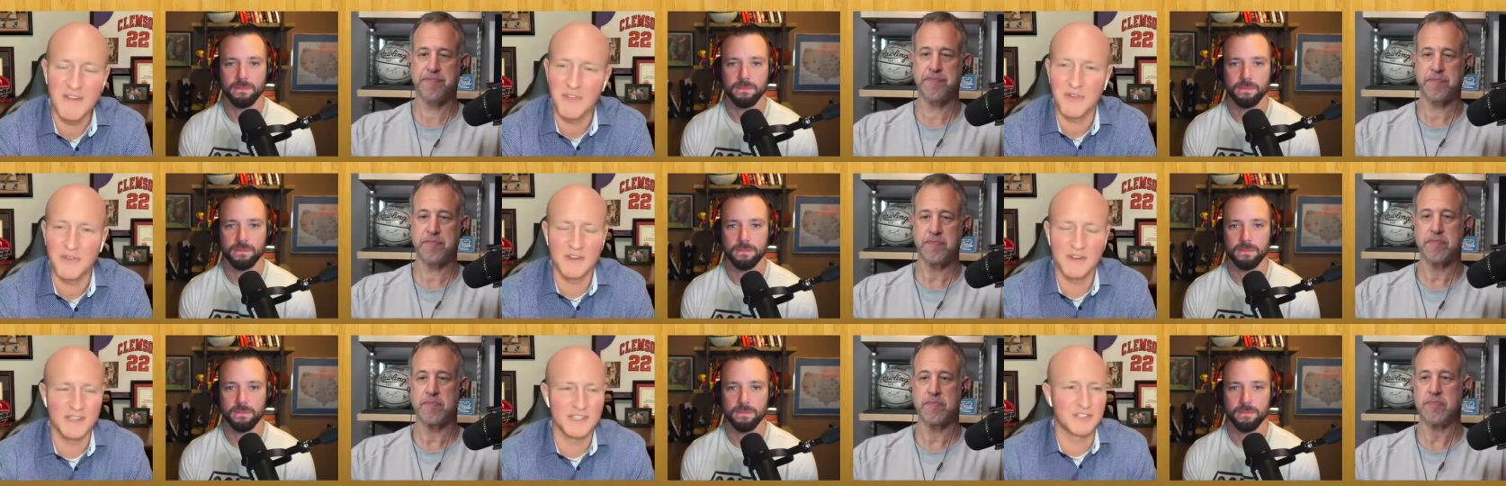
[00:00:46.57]

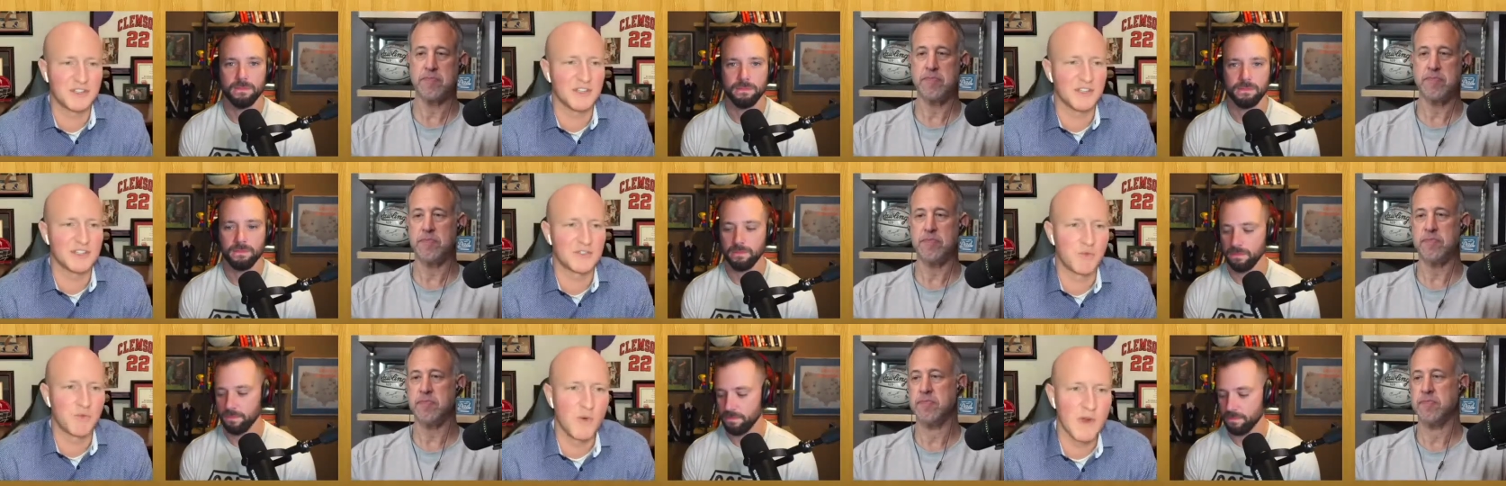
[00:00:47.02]
Speaker 1: It's it's
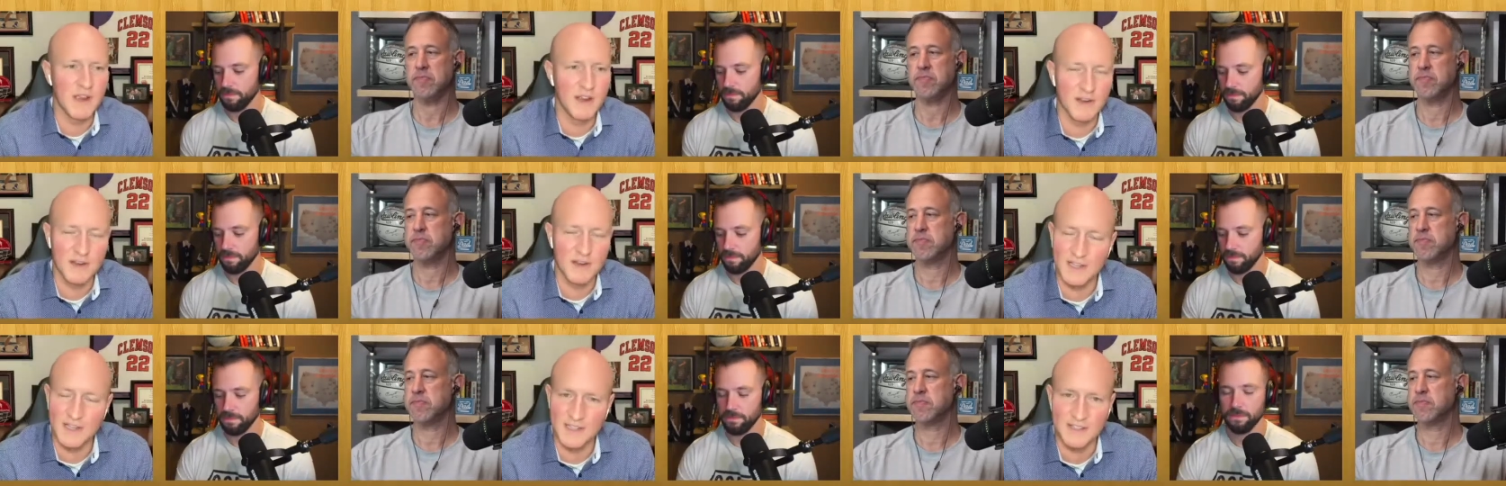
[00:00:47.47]
weird.
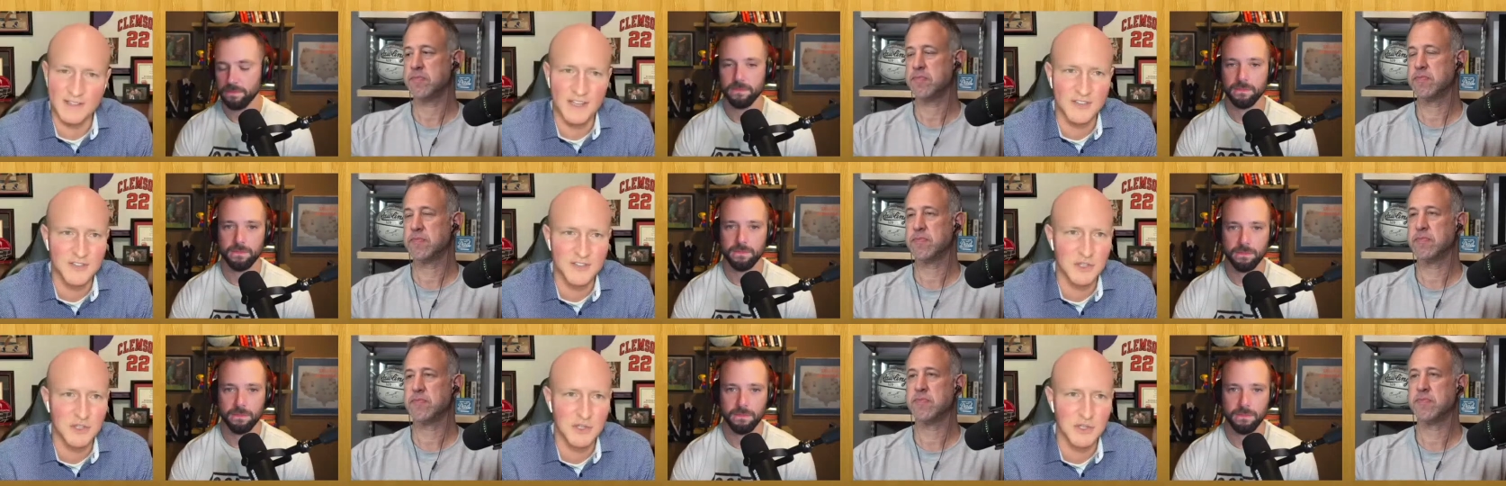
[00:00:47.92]
It doesn't
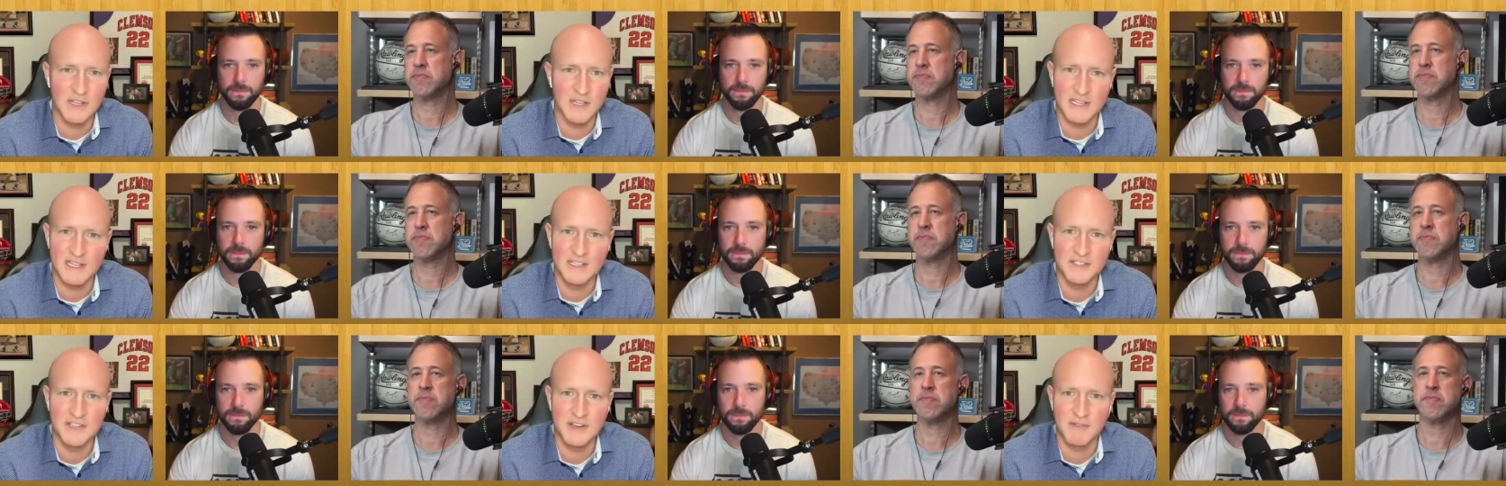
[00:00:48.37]
look like he's
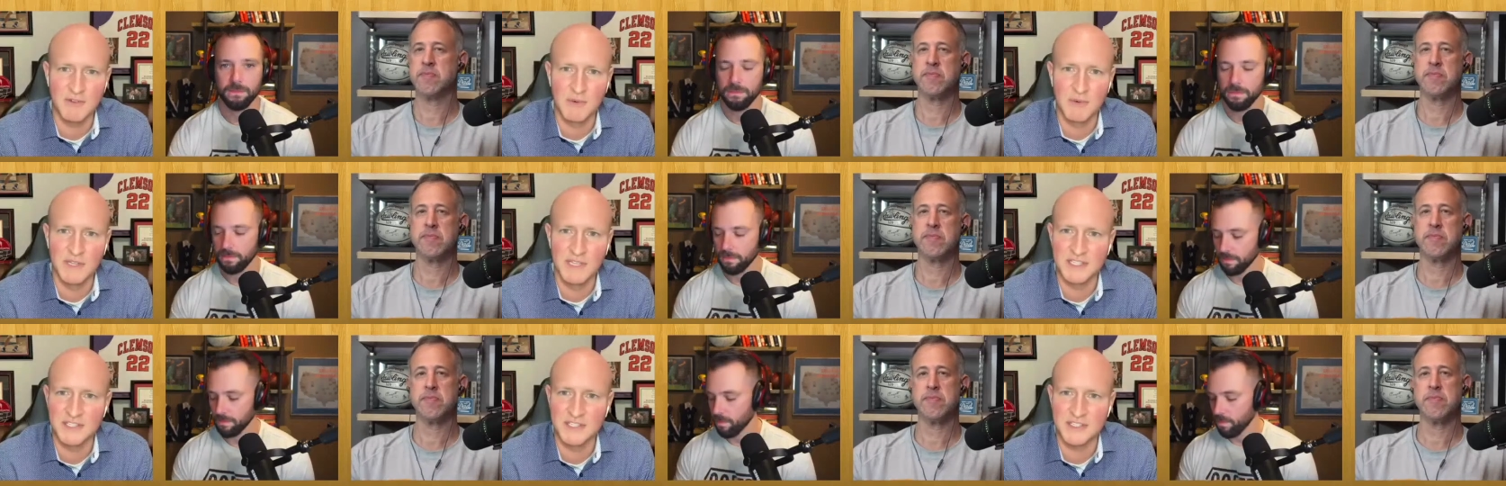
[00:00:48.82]
ever really
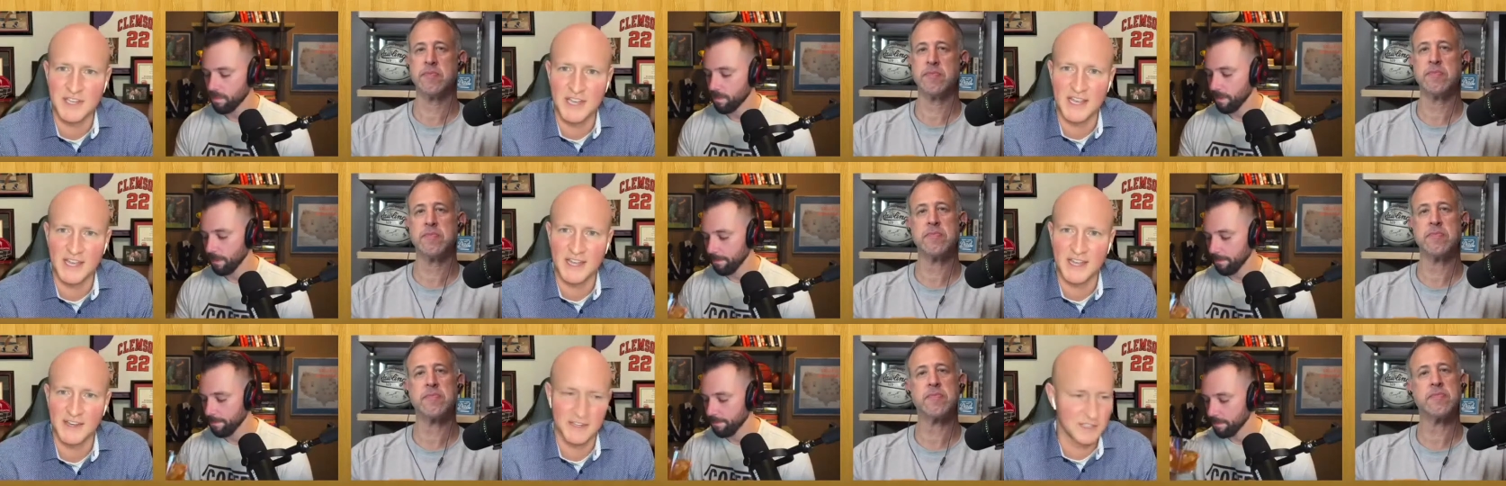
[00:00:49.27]
set.
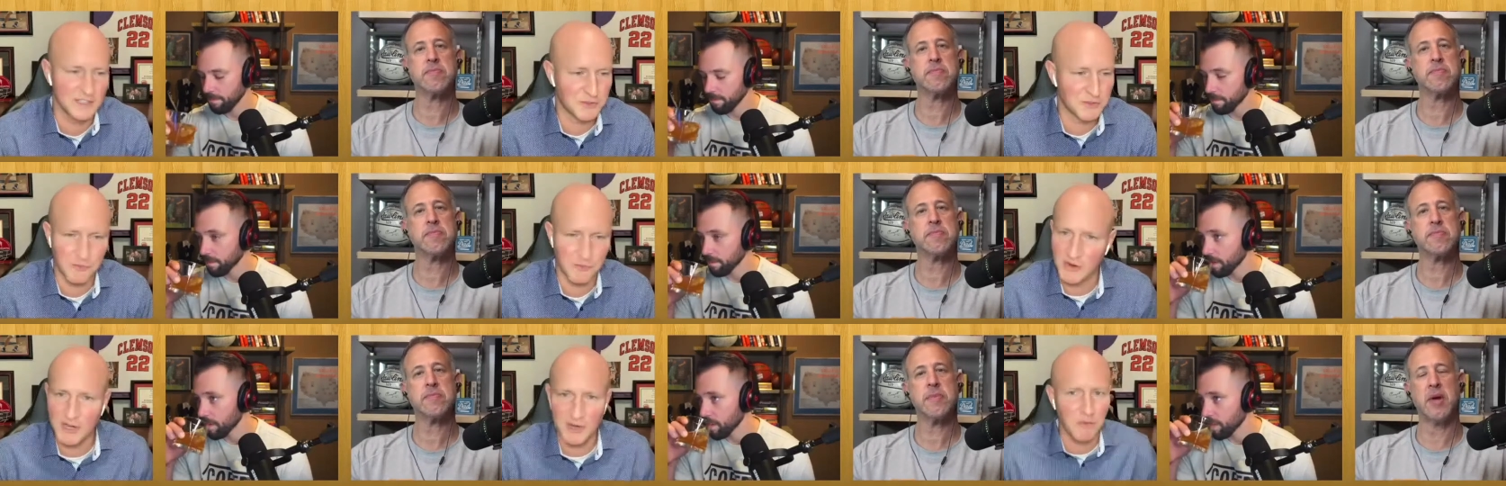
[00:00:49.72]
His feet are
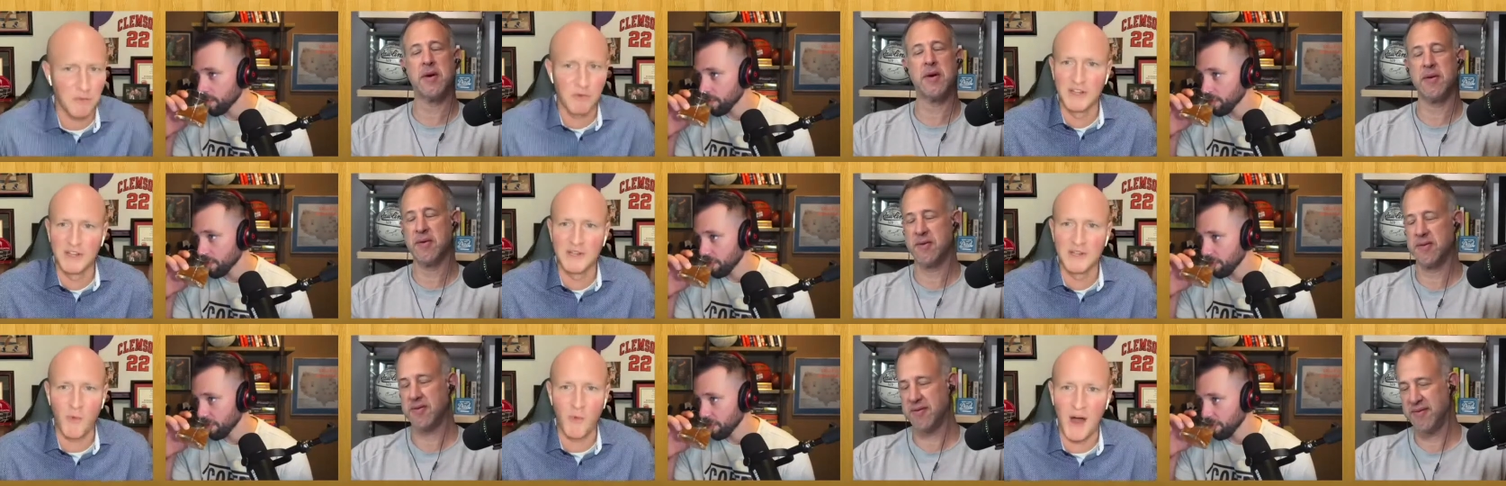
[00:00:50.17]
really
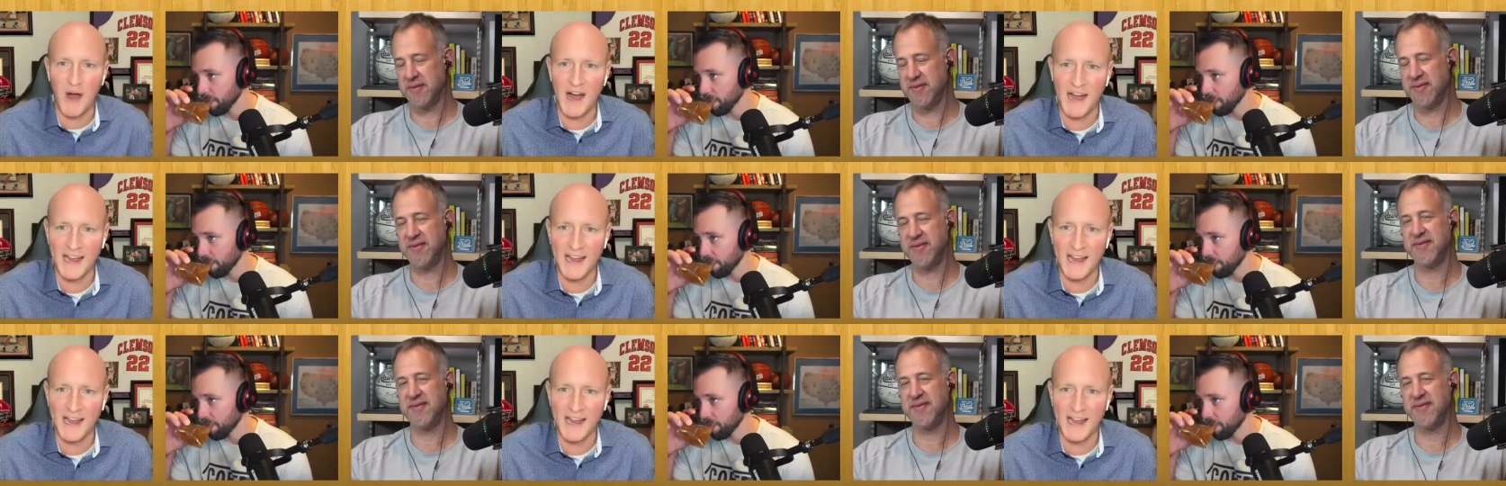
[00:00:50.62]
wide.